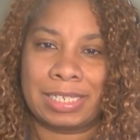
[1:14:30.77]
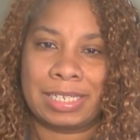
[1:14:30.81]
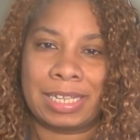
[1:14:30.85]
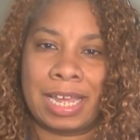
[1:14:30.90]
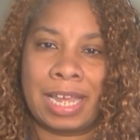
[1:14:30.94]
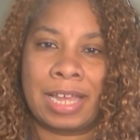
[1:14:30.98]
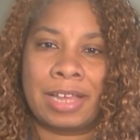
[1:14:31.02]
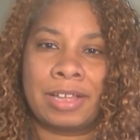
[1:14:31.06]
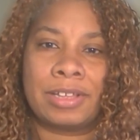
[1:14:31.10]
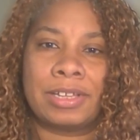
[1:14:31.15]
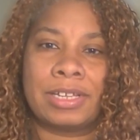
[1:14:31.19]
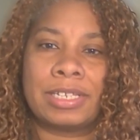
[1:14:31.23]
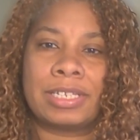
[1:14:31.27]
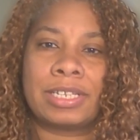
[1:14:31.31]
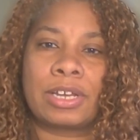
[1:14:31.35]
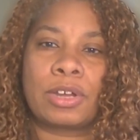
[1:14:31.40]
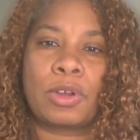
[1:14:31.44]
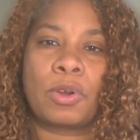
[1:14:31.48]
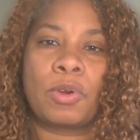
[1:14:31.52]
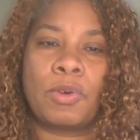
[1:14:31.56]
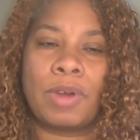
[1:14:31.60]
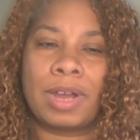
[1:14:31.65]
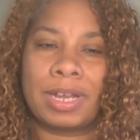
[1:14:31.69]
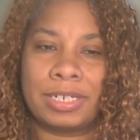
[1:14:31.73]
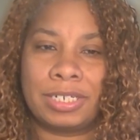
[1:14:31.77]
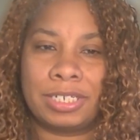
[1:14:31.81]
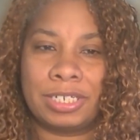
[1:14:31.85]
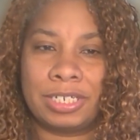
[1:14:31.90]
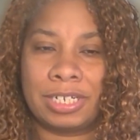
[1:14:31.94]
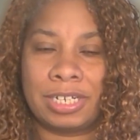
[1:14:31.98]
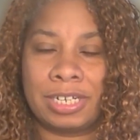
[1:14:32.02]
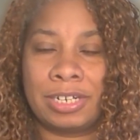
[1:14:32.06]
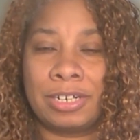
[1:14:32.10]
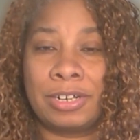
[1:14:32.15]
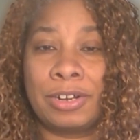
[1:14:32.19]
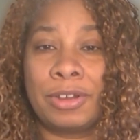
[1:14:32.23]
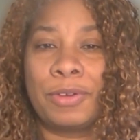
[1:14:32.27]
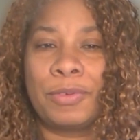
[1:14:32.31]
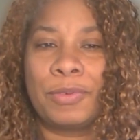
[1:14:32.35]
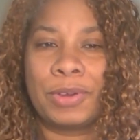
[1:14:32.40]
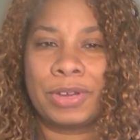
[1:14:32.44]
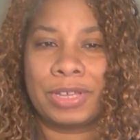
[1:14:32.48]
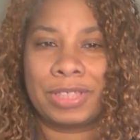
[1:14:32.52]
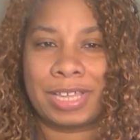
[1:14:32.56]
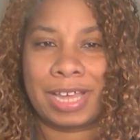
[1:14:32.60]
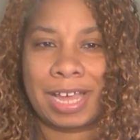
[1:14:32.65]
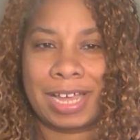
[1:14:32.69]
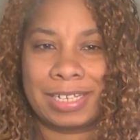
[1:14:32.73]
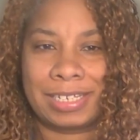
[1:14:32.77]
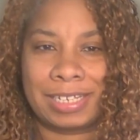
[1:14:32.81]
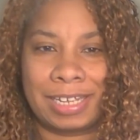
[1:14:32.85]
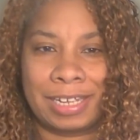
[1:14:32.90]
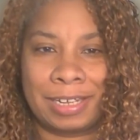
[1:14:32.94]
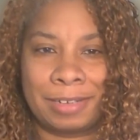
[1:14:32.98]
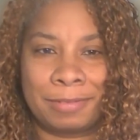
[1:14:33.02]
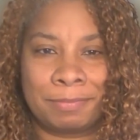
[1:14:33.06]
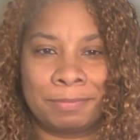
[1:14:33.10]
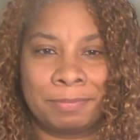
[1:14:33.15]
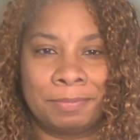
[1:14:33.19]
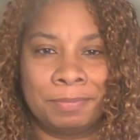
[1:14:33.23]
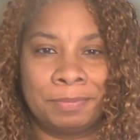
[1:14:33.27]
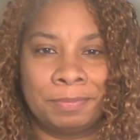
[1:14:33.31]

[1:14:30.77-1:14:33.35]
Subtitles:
The angle is a question worth asking.